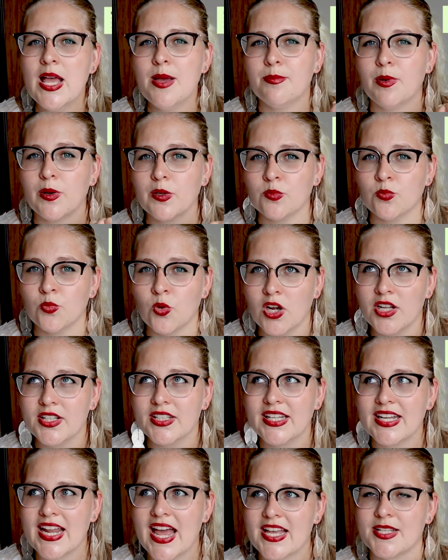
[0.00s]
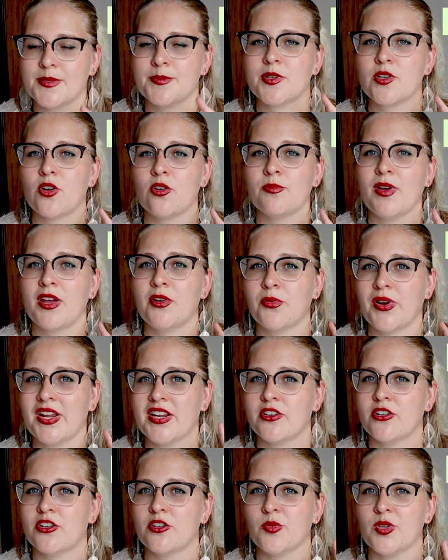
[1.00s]
But one that has been on my
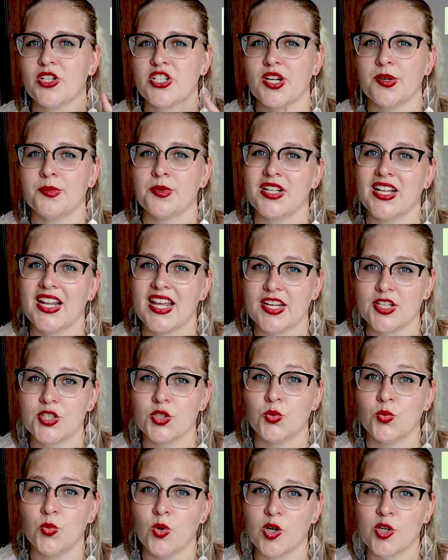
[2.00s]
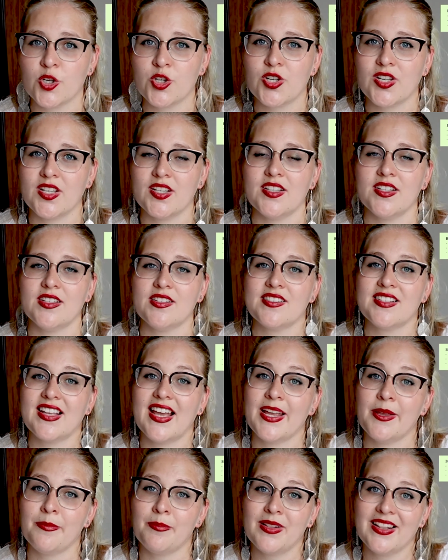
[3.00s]
radar, which I would like to watch, is
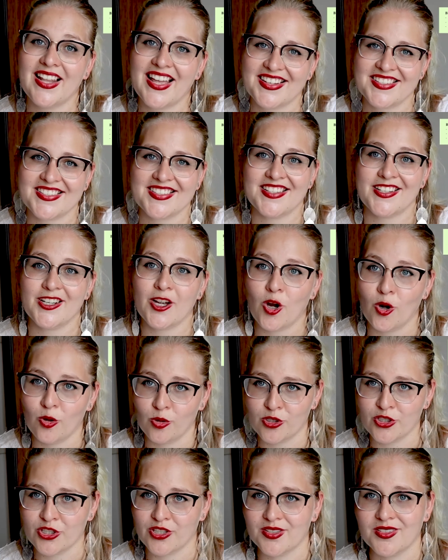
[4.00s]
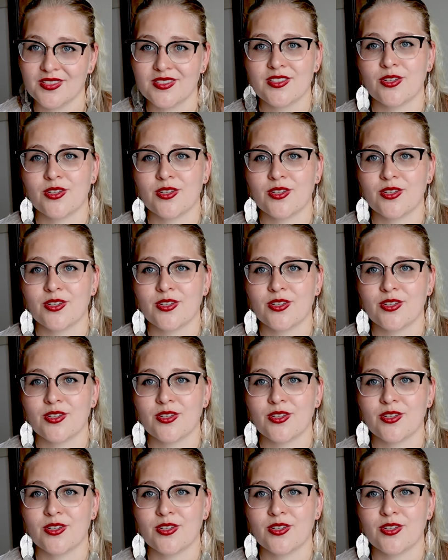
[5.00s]
A Plastic Ocean.